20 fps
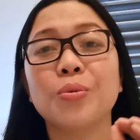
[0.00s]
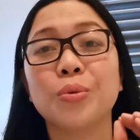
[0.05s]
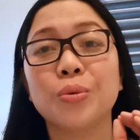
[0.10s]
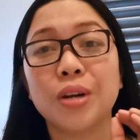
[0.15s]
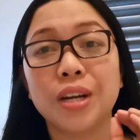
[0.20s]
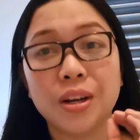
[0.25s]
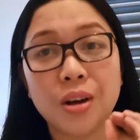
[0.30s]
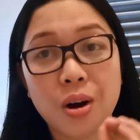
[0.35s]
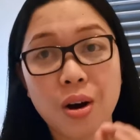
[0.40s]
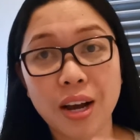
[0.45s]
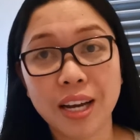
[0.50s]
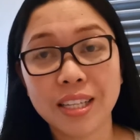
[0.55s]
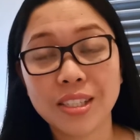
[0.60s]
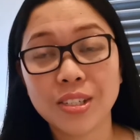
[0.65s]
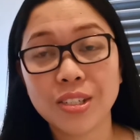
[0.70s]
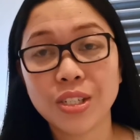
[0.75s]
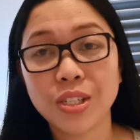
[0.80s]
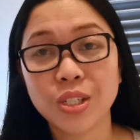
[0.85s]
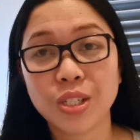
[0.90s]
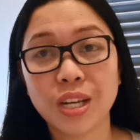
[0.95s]
we're going
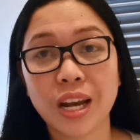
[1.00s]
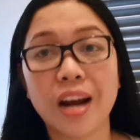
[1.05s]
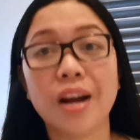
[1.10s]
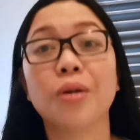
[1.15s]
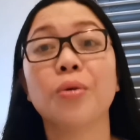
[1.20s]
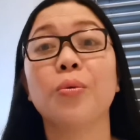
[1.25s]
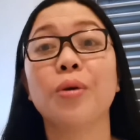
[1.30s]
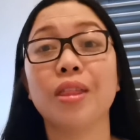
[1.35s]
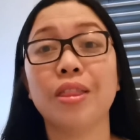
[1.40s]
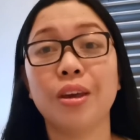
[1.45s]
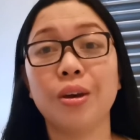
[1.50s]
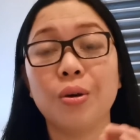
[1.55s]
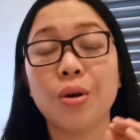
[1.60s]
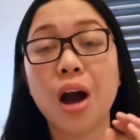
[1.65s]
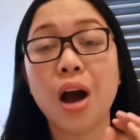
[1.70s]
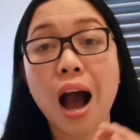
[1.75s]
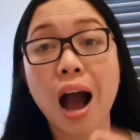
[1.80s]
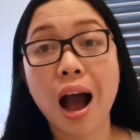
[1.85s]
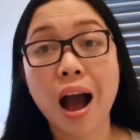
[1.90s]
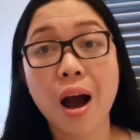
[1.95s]
to share with you
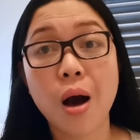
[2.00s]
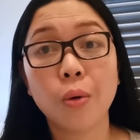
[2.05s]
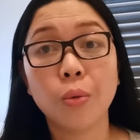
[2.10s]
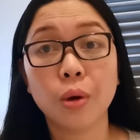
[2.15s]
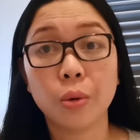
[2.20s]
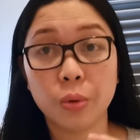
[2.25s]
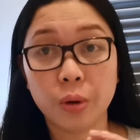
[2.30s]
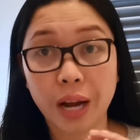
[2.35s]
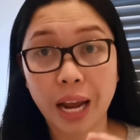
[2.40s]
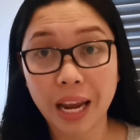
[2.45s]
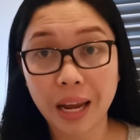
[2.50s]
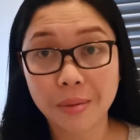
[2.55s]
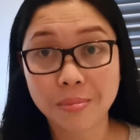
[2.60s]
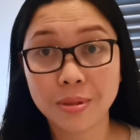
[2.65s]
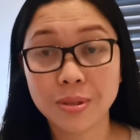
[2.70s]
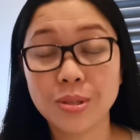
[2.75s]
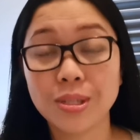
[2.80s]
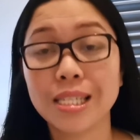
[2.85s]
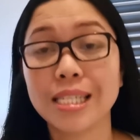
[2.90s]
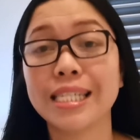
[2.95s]
how we were
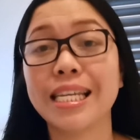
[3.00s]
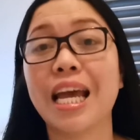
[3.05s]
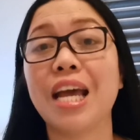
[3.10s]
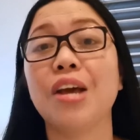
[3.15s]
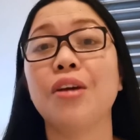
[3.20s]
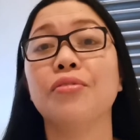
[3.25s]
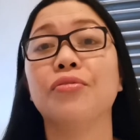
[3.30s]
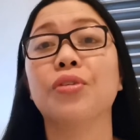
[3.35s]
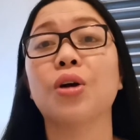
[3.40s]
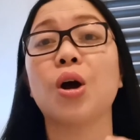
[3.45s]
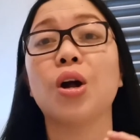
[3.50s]
able to save